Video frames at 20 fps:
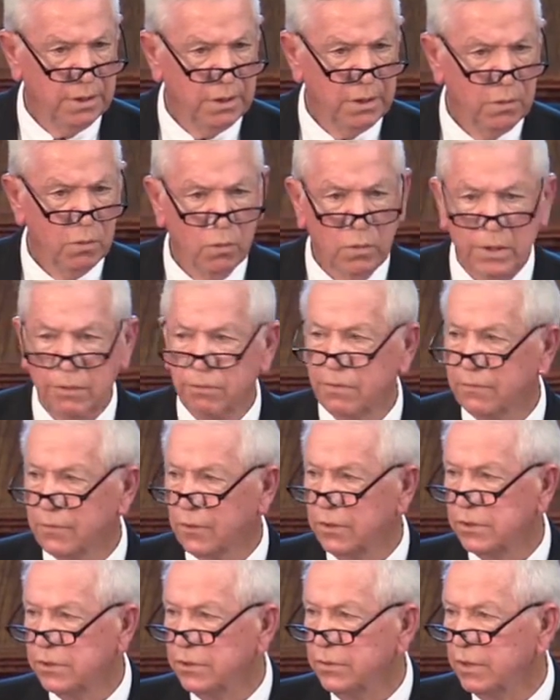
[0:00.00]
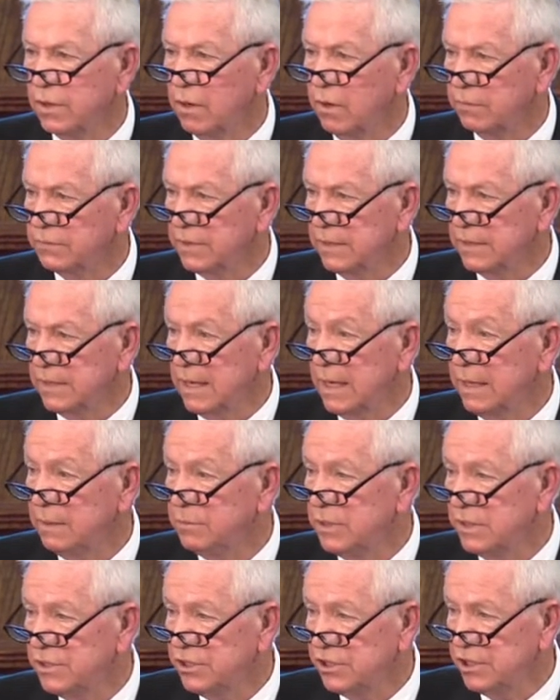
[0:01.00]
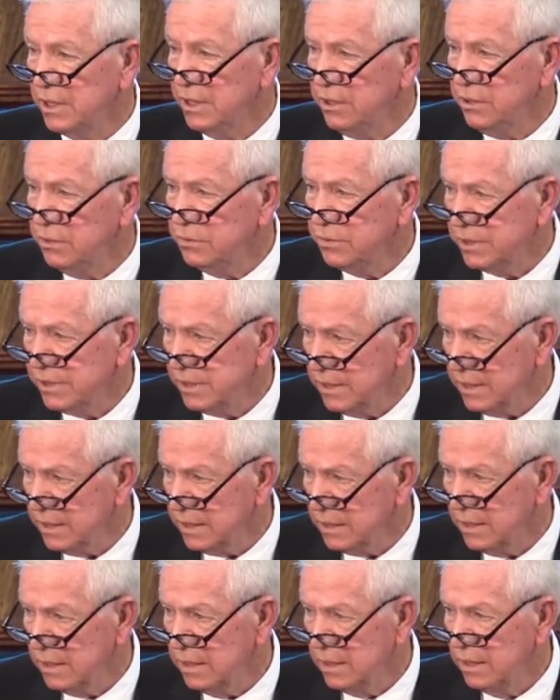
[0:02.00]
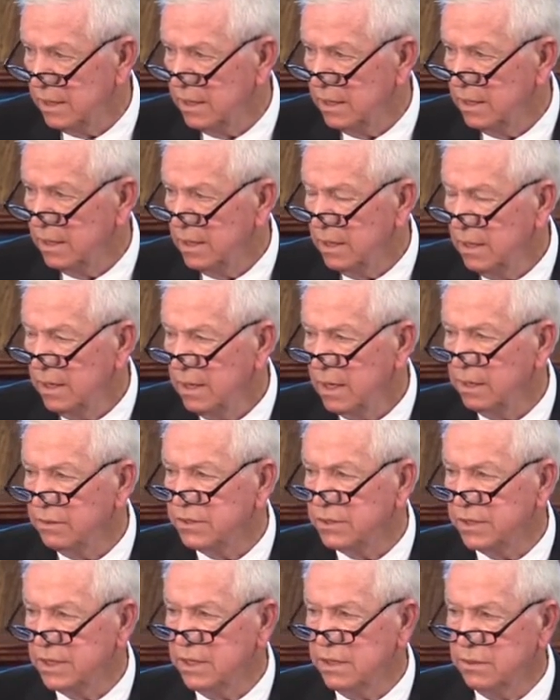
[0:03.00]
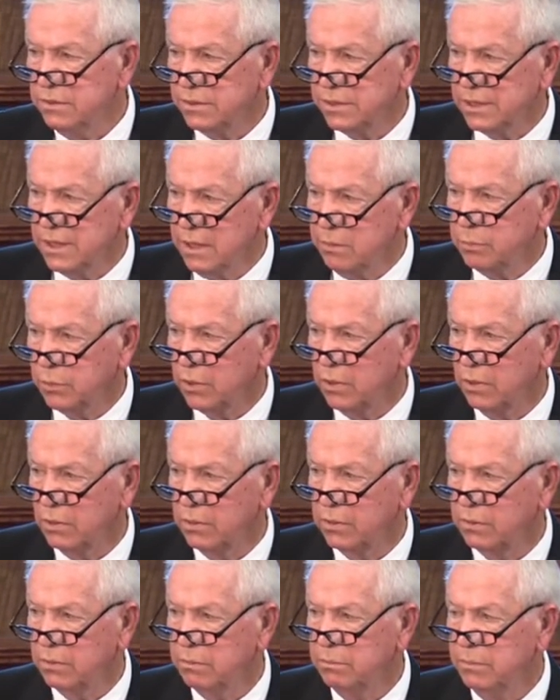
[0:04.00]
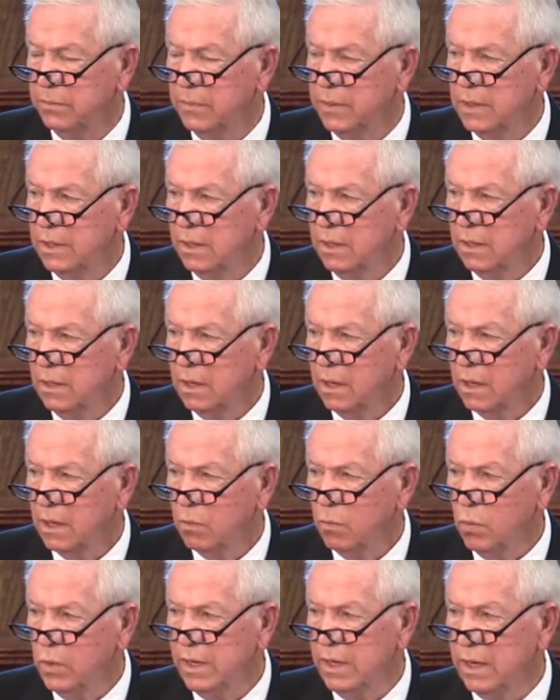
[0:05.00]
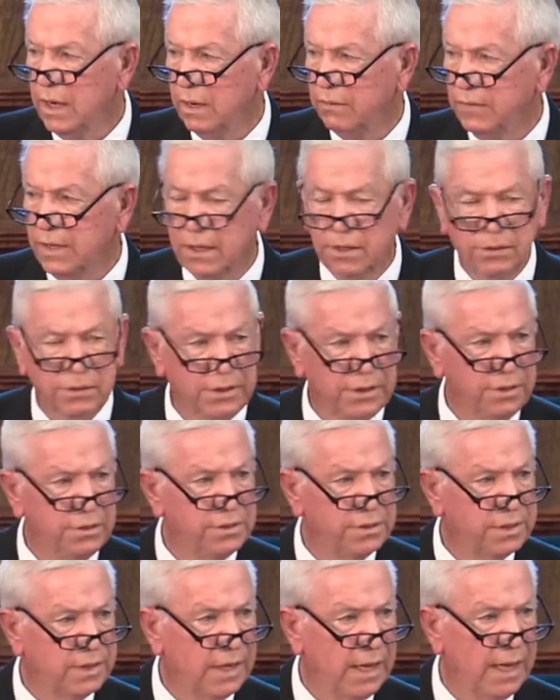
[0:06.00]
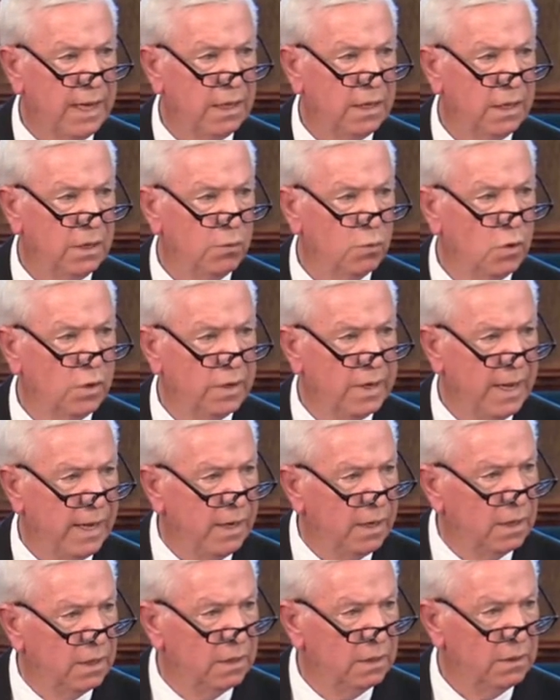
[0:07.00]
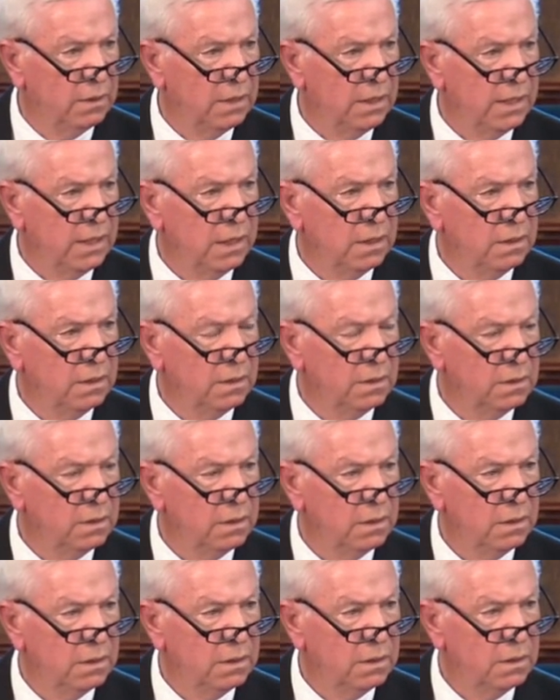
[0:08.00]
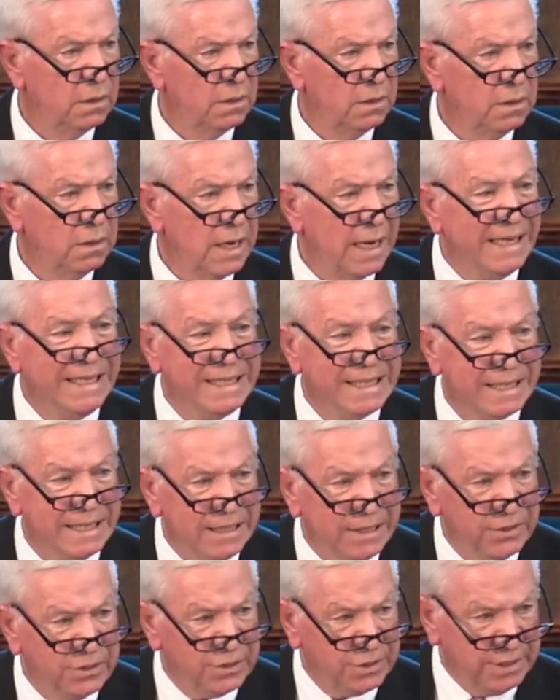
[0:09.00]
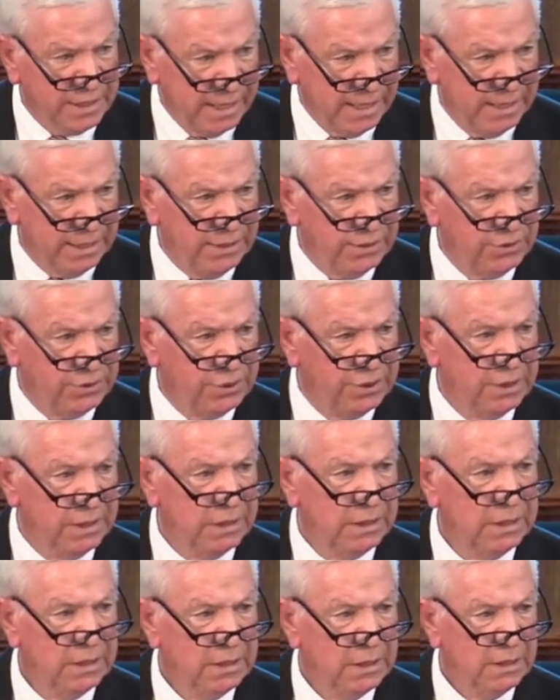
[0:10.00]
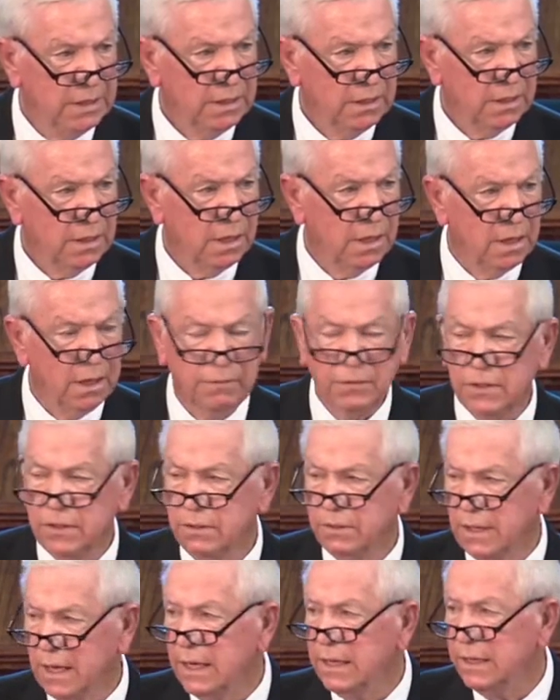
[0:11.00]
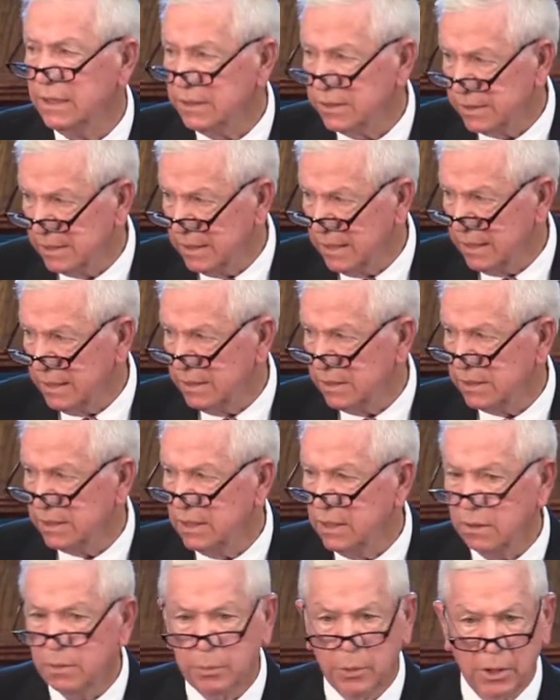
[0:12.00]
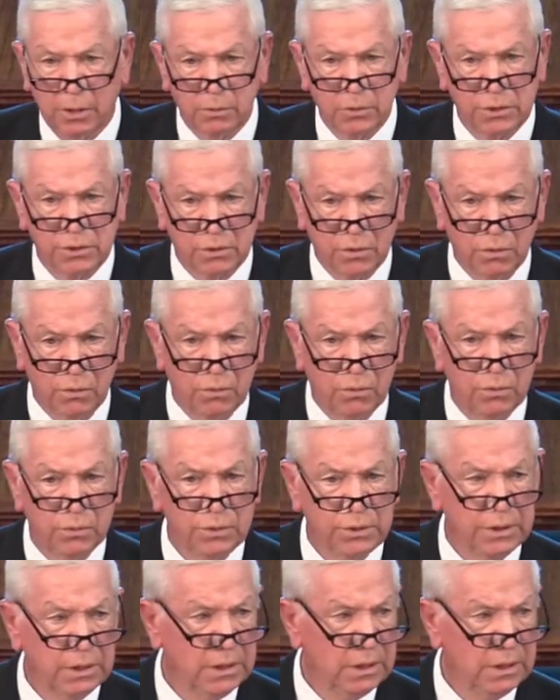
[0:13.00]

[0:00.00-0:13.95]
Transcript: We refer to it oftentimes as CUC. And the CUC program, we have introduced that, and we're now in 19 states of the United States in the public schools.